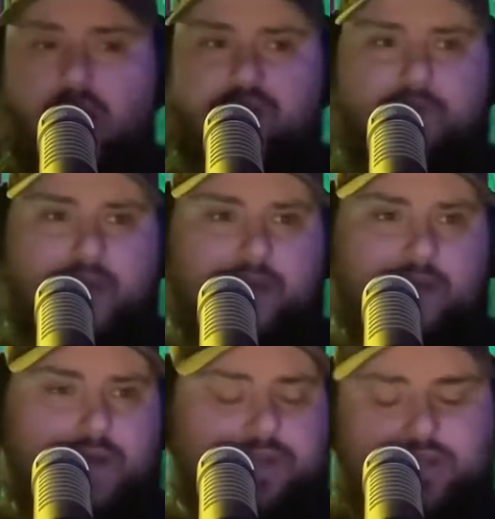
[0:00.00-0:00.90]
All
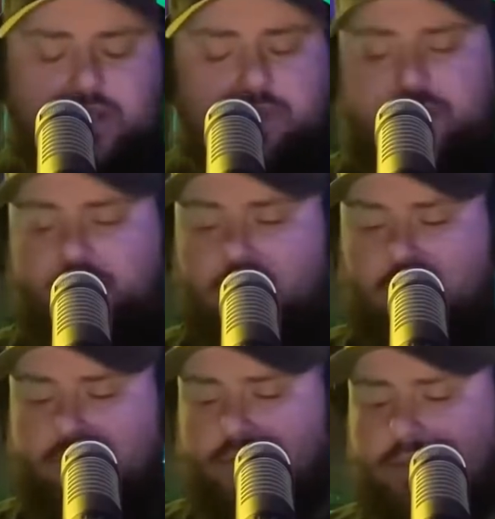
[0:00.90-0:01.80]
speculation. Nobody
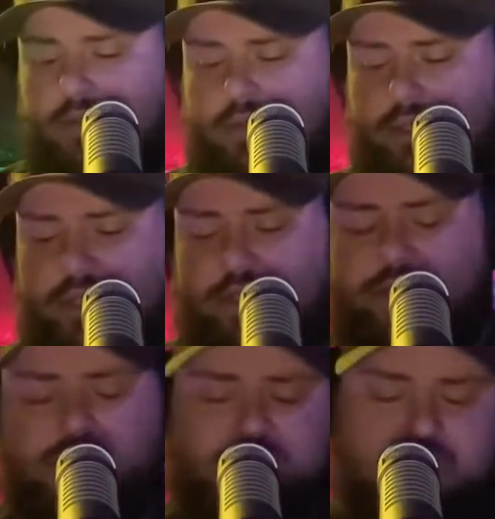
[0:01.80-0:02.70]
knows.
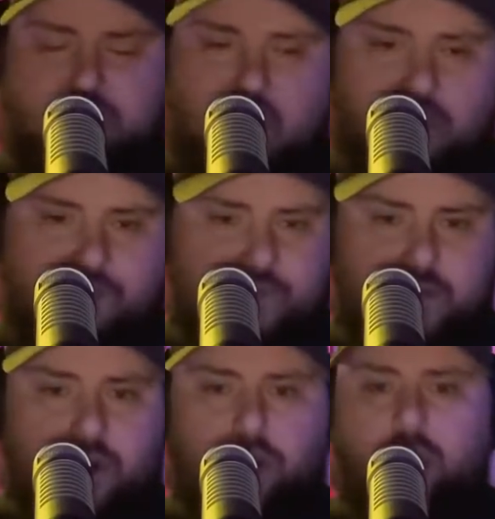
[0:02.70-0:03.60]
Just stuff,
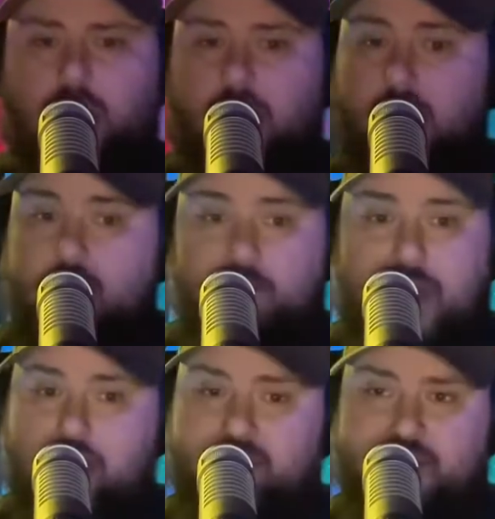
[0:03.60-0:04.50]

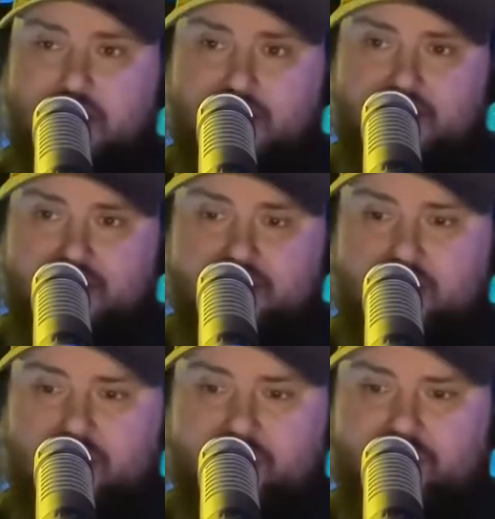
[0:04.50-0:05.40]
bouncing ideas
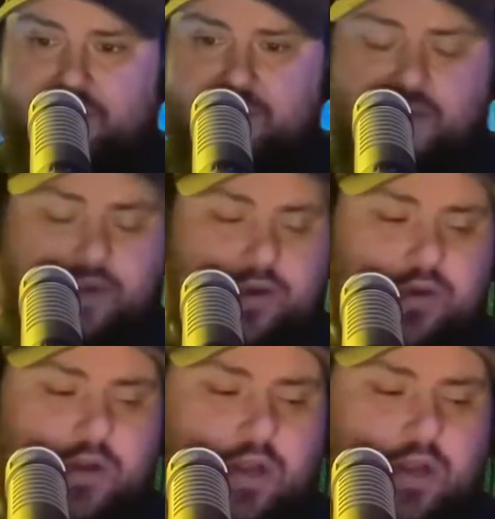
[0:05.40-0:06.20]
off of each other.